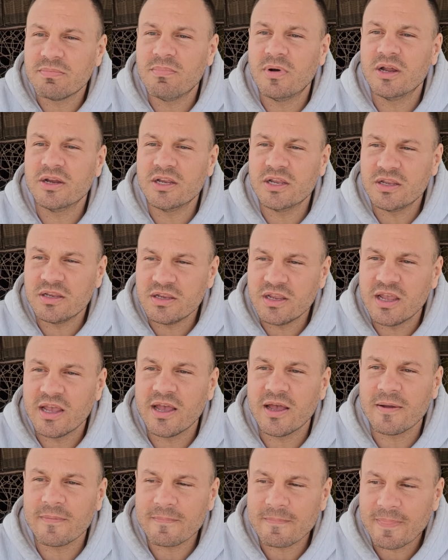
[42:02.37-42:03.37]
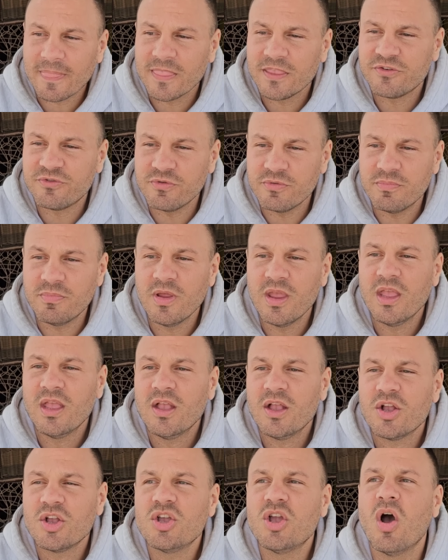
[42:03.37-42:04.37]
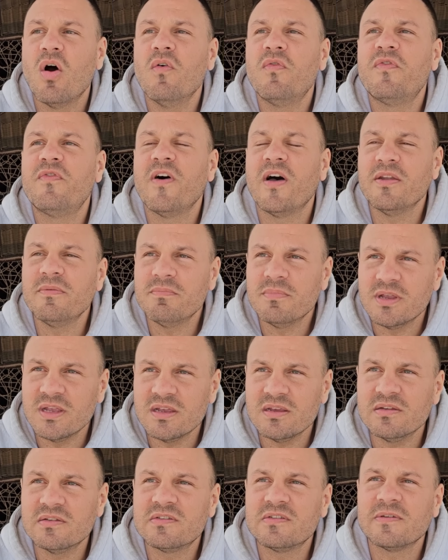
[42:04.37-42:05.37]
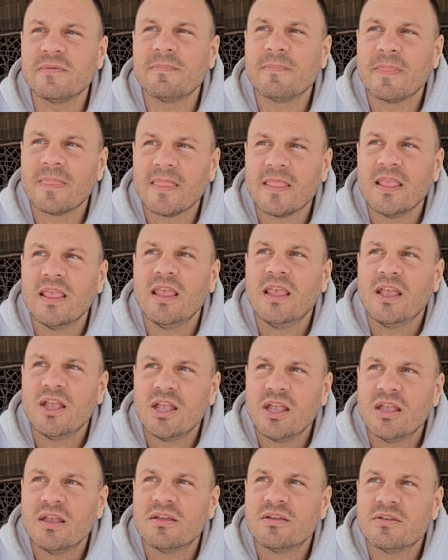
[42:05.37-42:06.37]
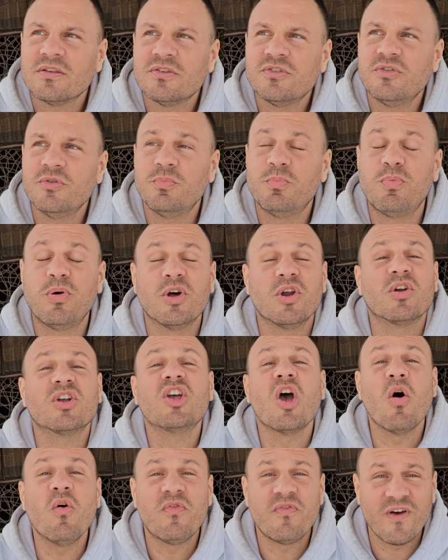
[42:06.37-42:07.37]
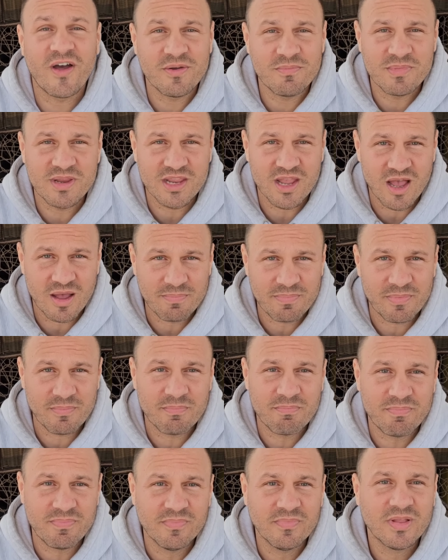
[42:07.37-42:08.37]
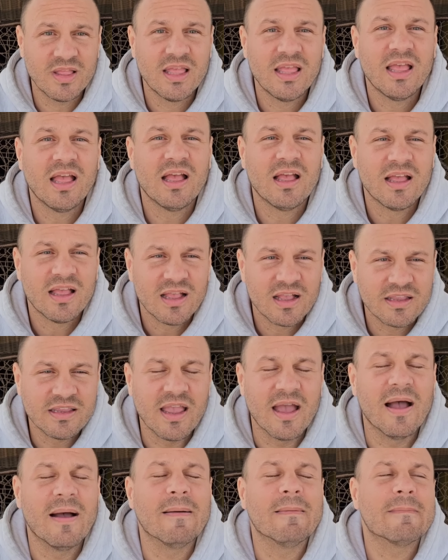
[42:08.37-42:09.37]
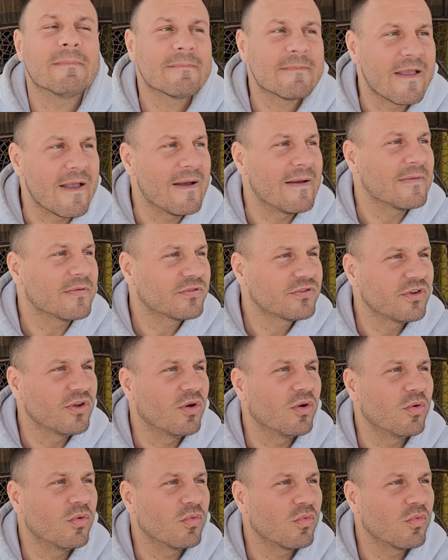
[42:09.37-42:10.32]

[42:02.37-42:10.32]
money. Yeah, so instead of buying pellets for the turtles and tortoises she bought Should put a GoFundMe up. makeup and hair dye Yeah, yeah. So